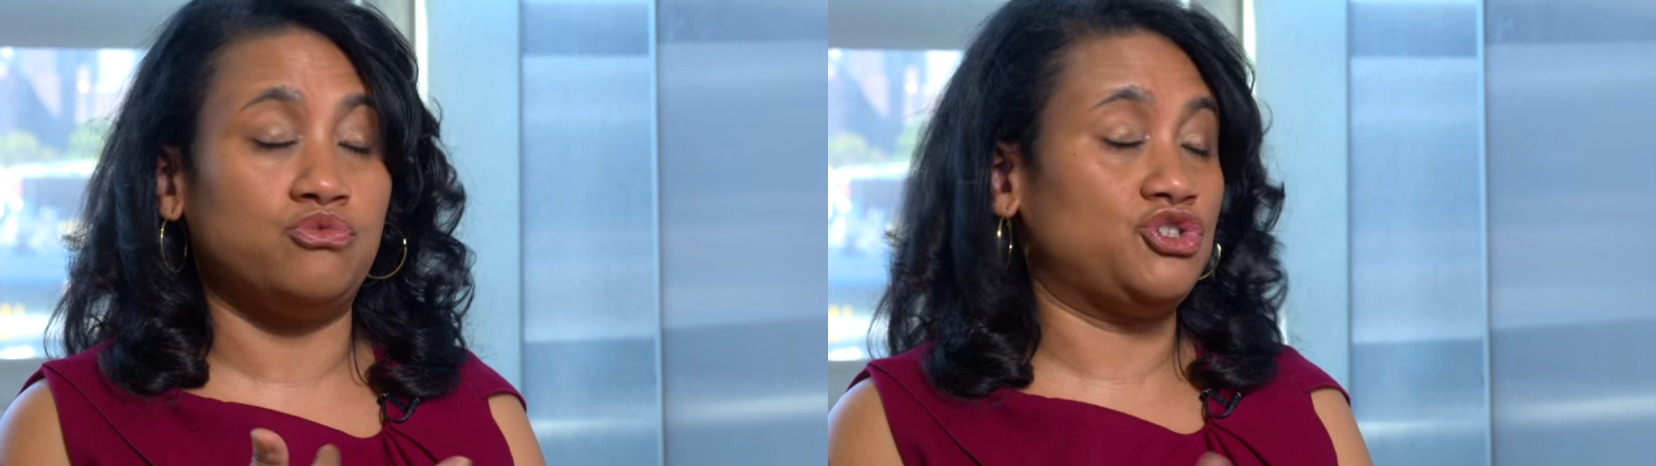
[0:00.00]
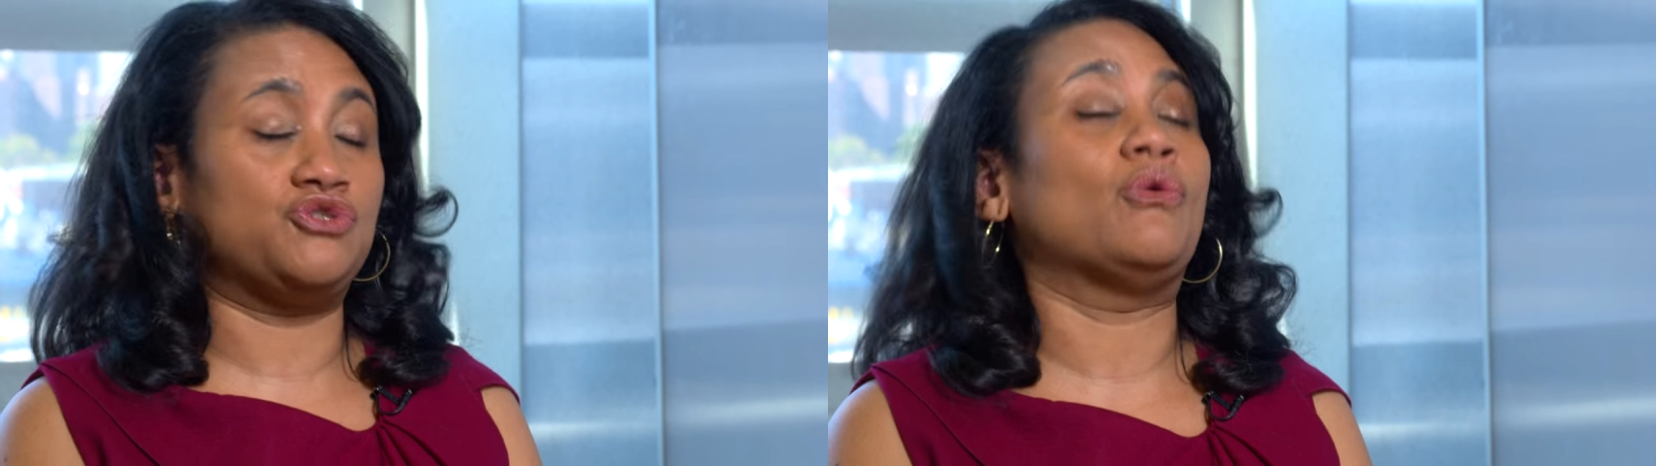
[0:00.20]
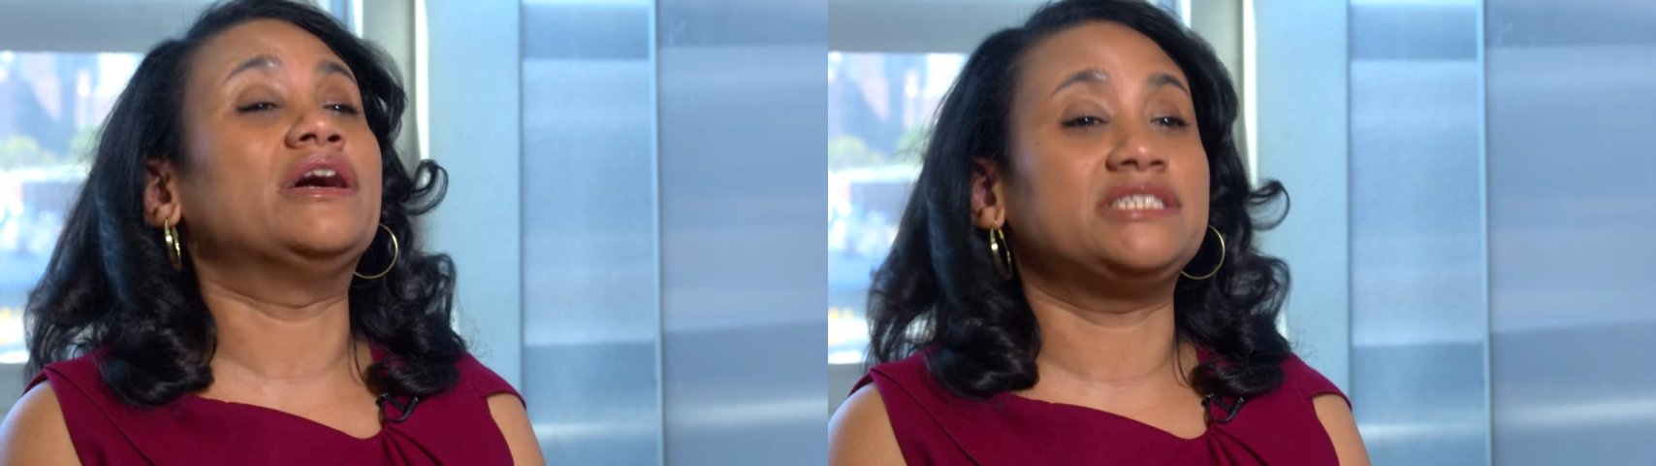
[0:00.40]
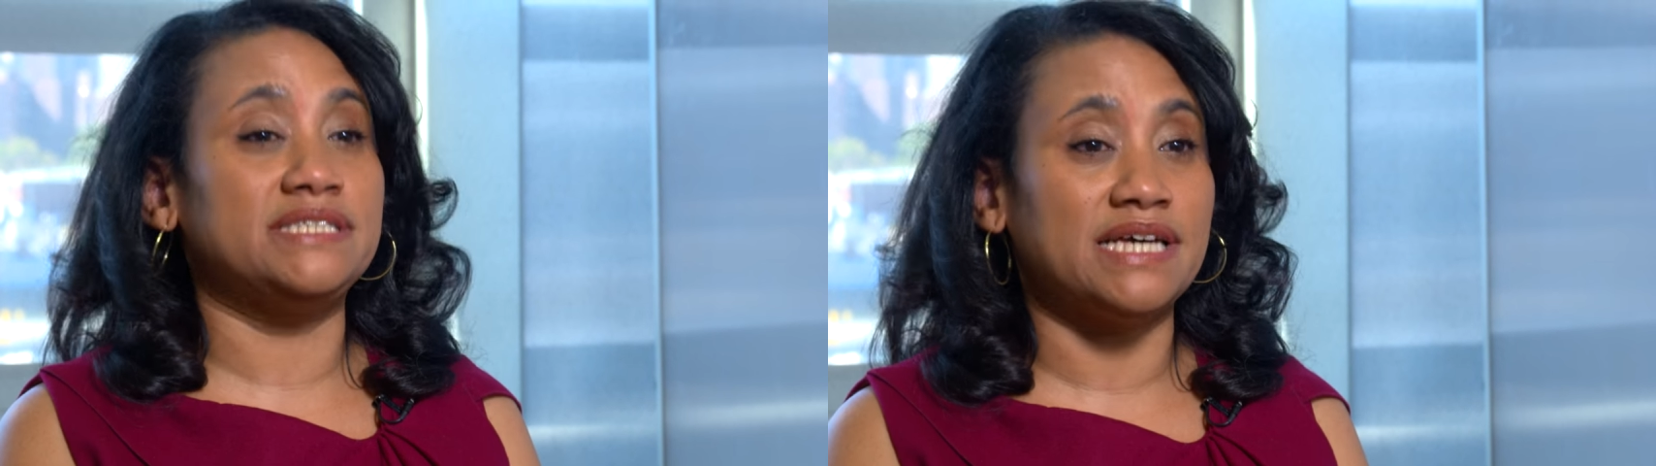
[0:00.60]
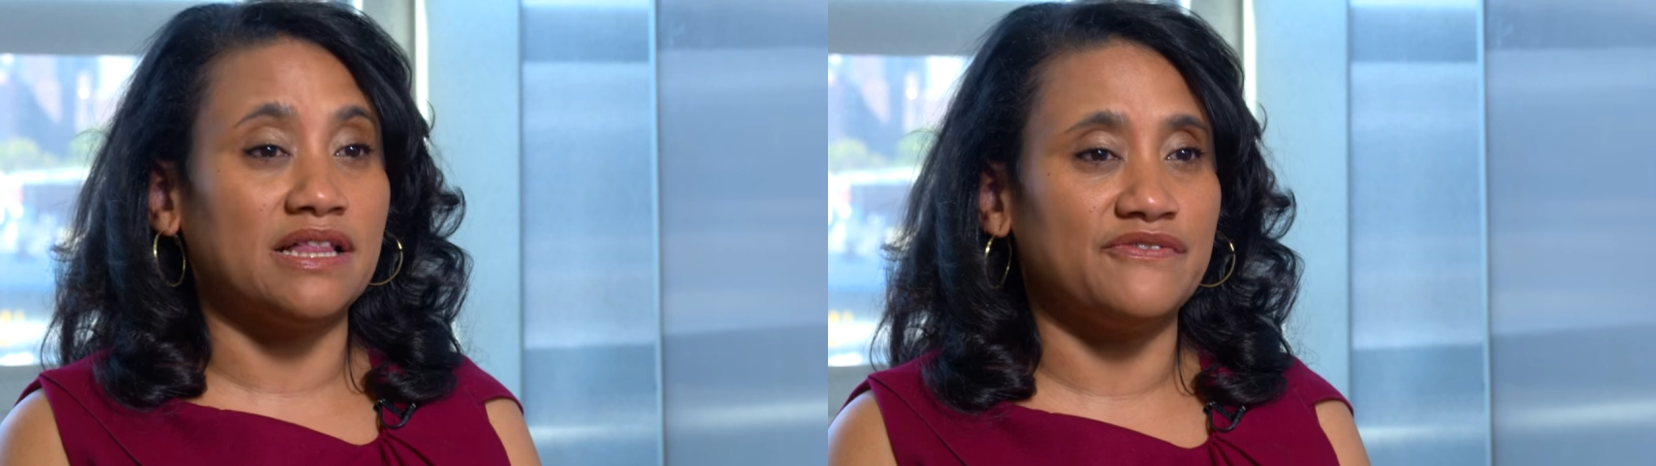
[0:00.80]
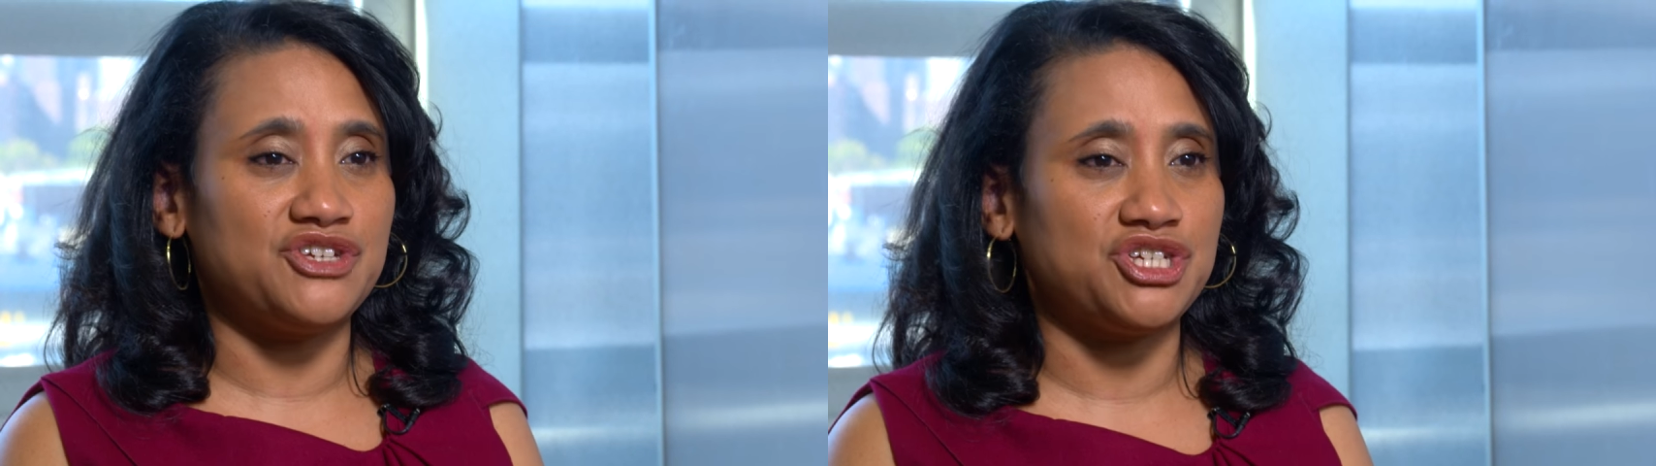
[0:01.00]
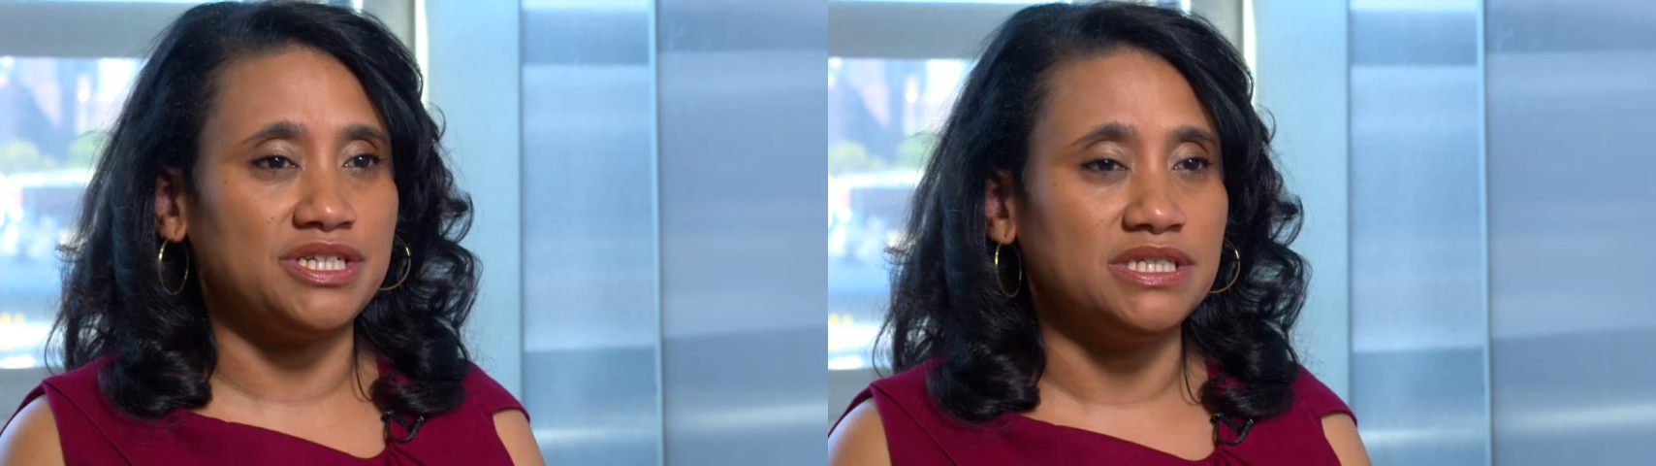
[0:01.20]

just watching television.